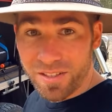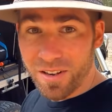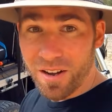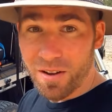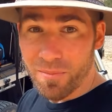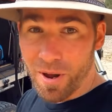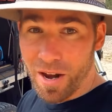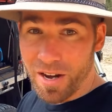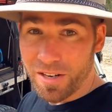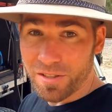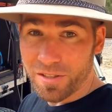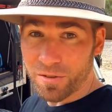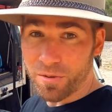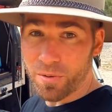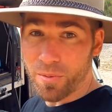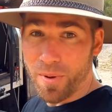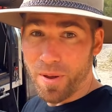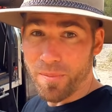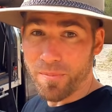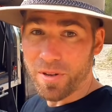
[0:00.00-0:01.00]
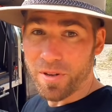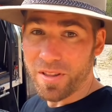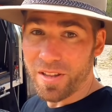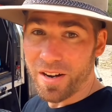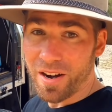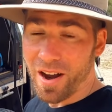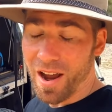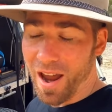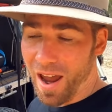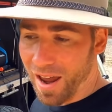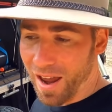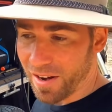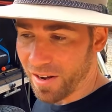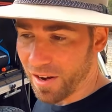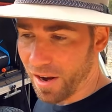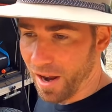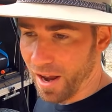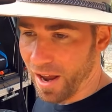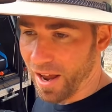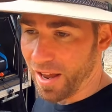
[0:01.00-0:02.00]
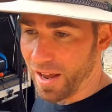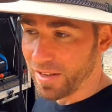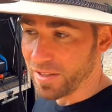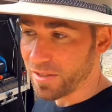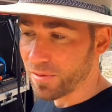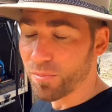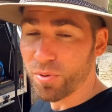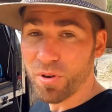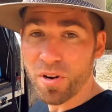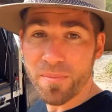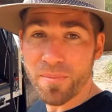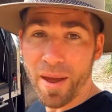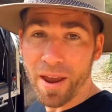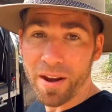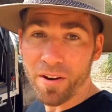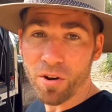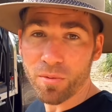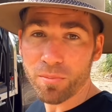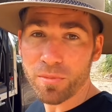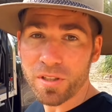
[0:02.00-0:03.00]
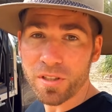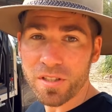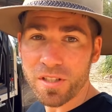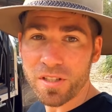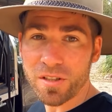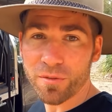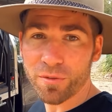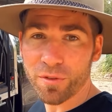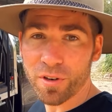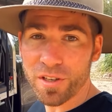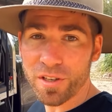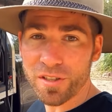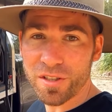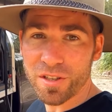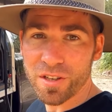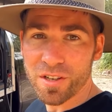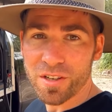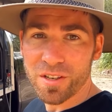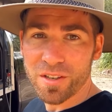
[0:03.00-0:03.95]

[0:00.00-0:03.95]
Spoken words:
time I actually remembered that I had some pre-made omelettes in the fridge,